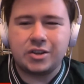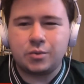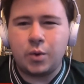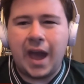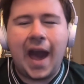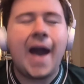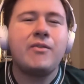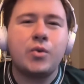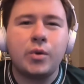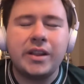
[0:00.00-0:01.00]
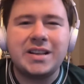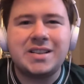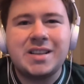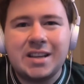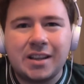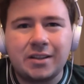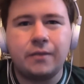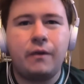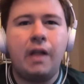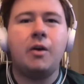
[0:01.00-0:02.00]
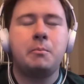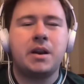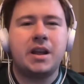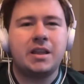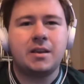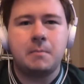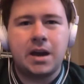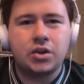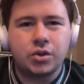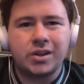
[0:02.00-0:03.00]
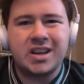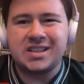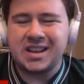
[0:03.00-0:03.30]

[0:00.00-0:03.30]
We haven't really seen the development in the major leagues,